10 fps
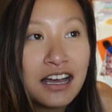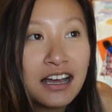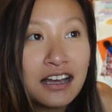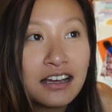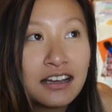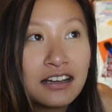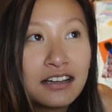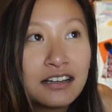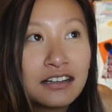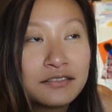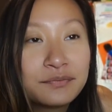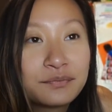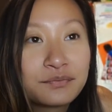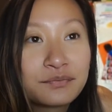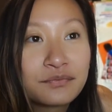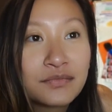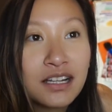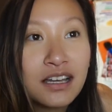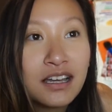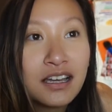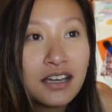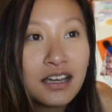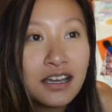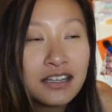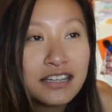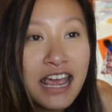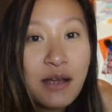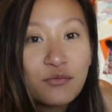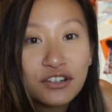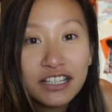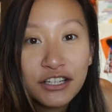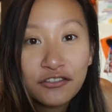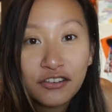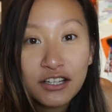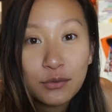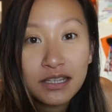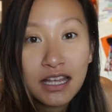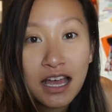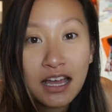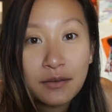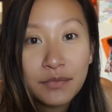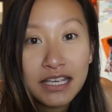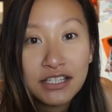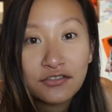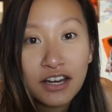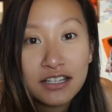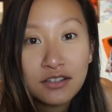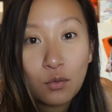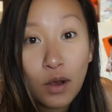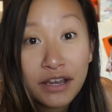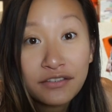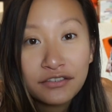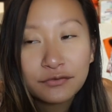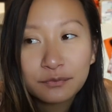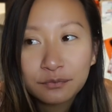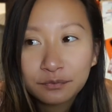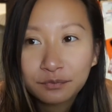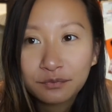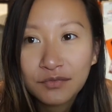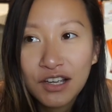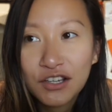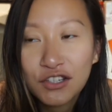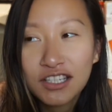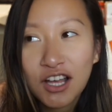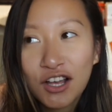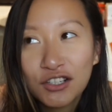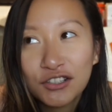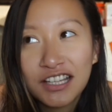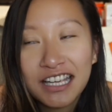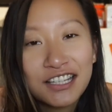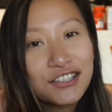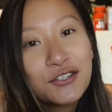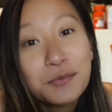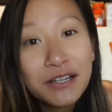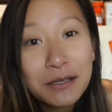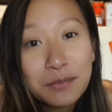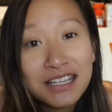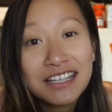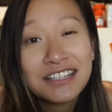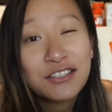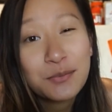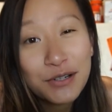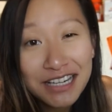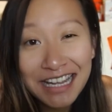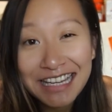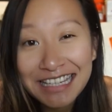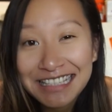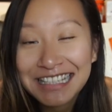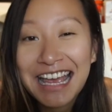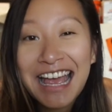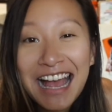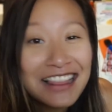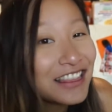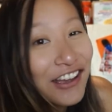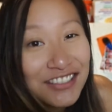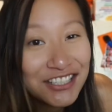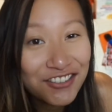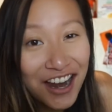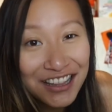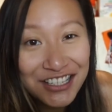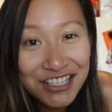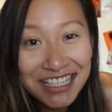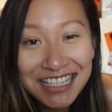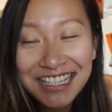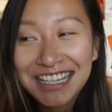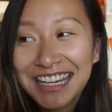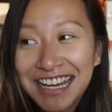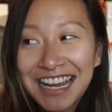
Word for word: Uh, yeah, I'm really good friends with um, his friend's wife. She's also like super hippie, super nice, loves astrology,